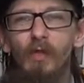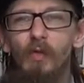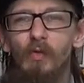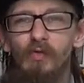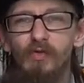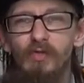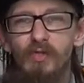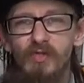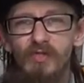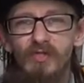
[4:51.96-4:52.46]

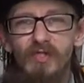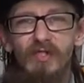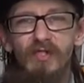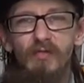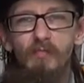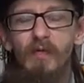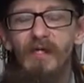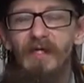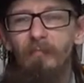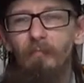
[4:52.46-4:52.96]
cultures and
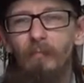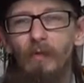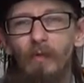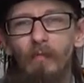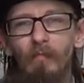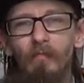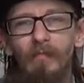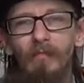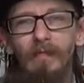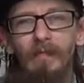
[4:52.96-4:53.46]
its
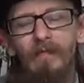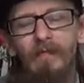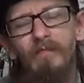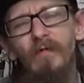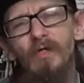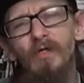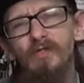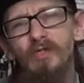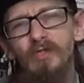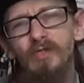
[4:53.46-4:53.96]
people. You've
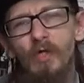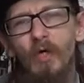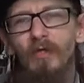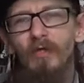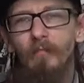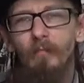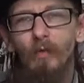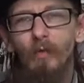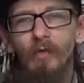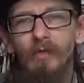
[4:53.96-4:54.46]
not just
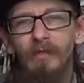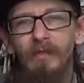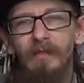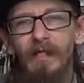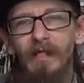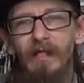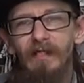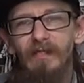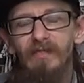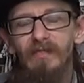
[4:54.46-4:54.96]
got the
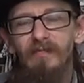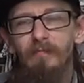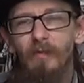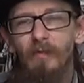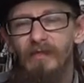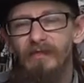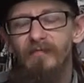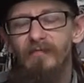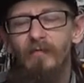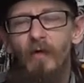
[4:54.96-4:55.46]
Brooklynites,
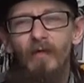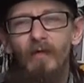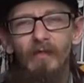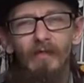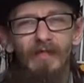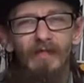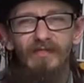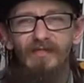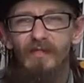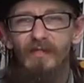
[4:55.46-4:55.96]
but you've got the
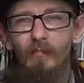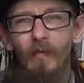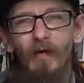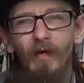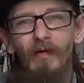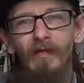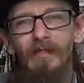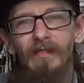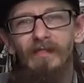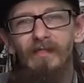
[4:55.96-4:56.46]
Latin
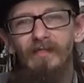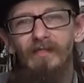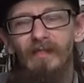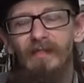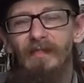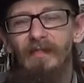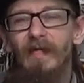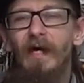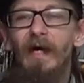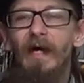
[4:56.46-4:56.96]
Americans
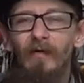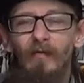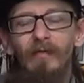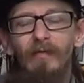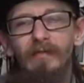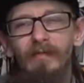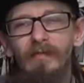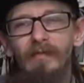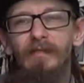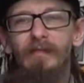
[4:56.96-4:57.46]
in there
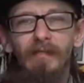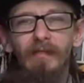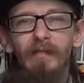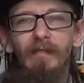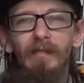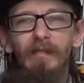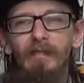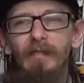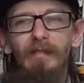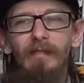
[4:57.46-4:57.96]
and
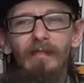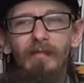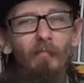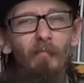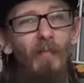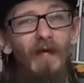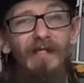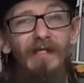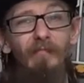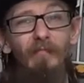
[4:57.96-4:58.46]

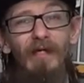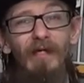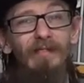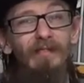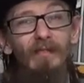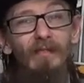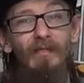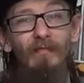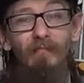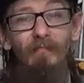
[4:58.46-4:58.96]
many,
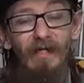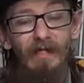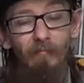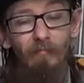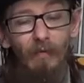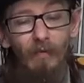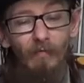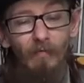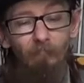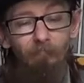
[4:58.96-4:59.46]
many other
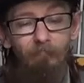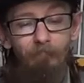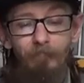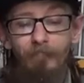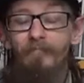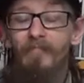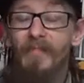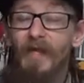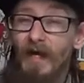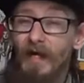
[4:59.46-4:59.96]
people.
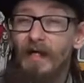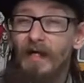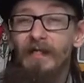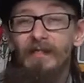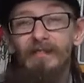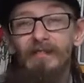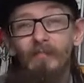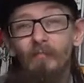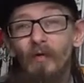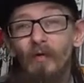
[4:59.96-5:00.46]

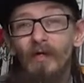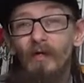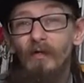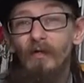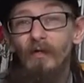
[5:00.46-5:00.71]
And they